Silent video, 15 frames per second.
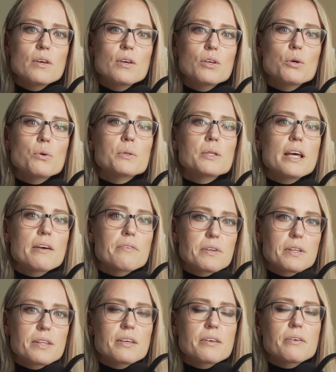You own
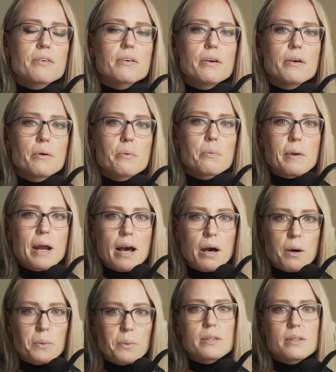everything
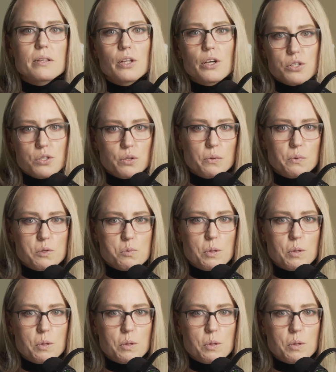around the large language